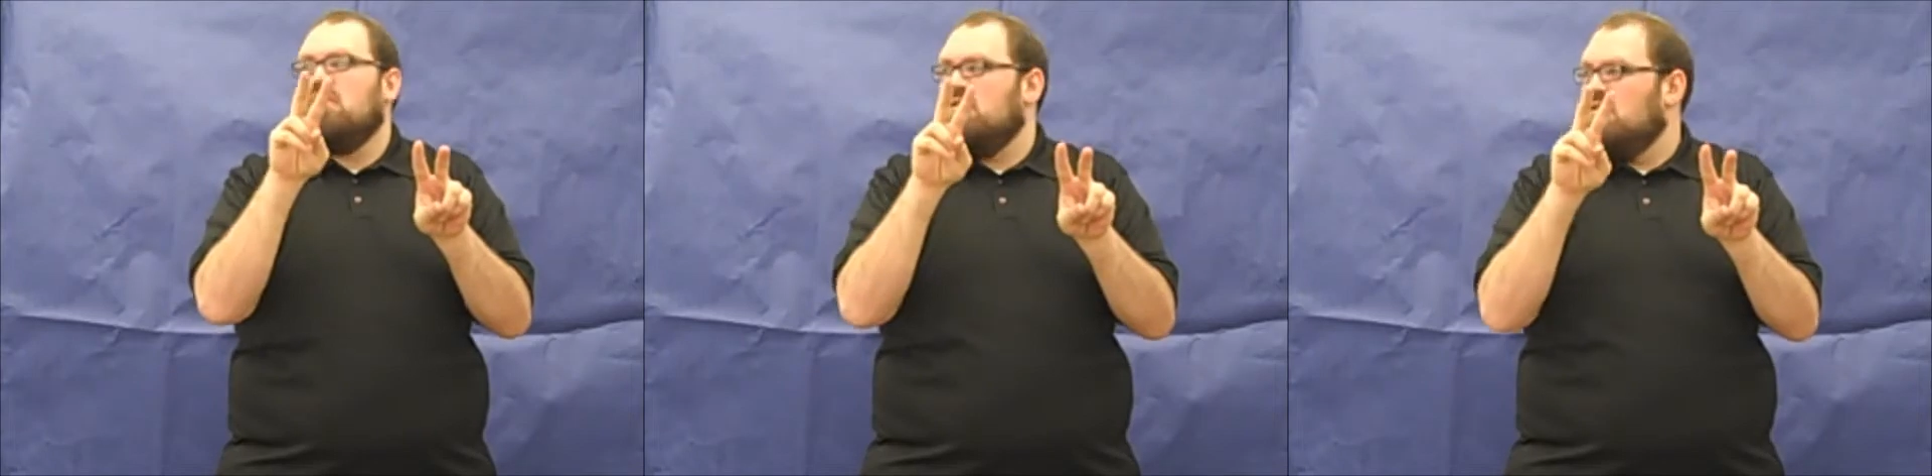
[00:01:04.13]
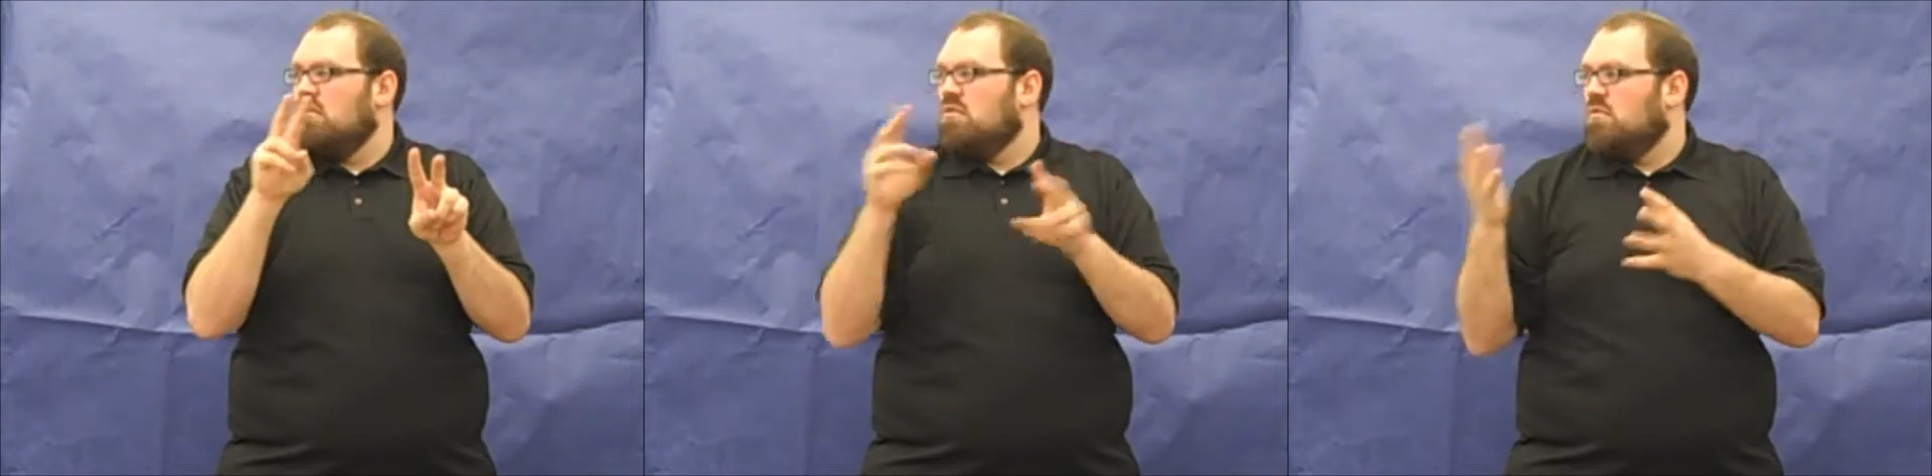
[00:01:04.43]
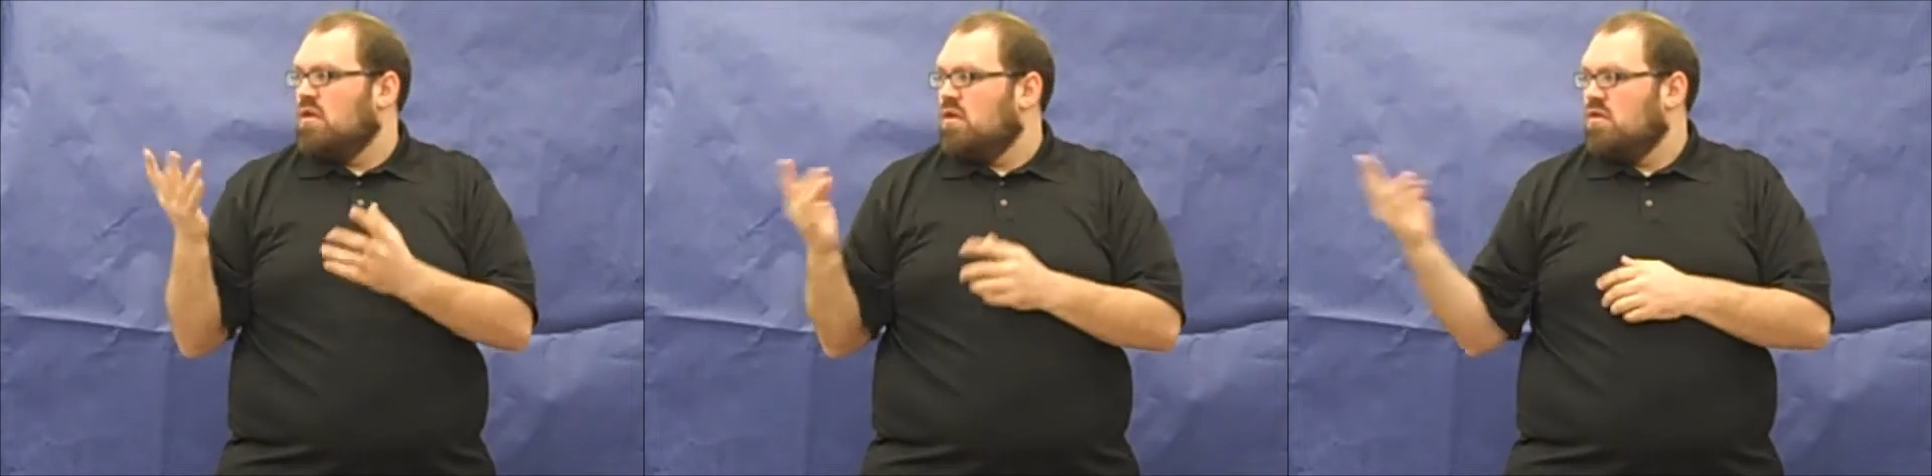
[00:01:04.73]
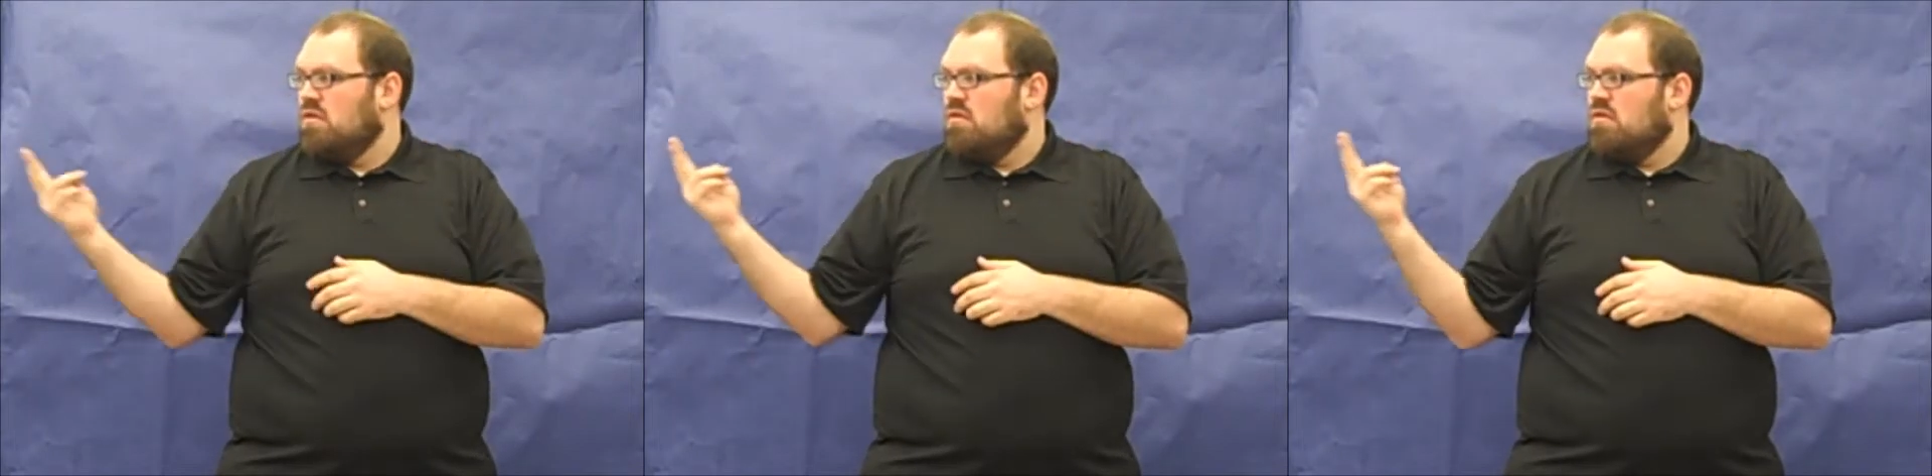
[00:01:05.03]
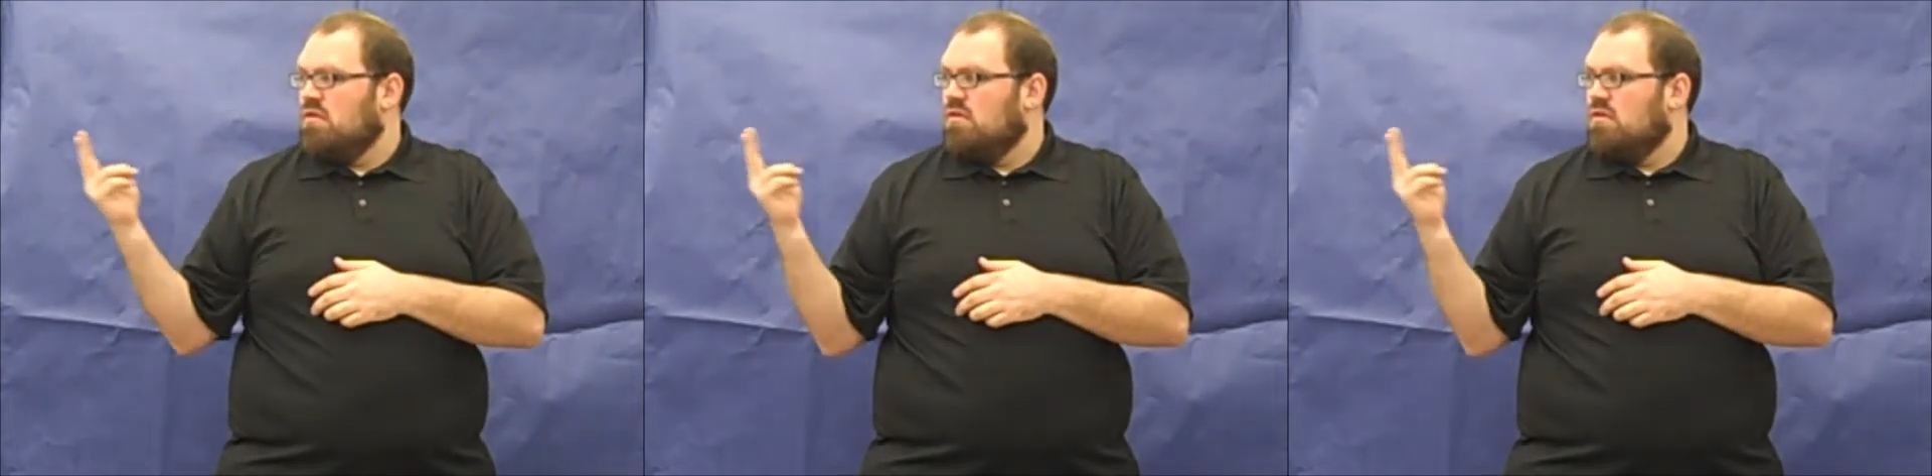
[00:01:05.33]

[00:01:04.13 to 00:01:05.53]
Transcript: tight with anxiety.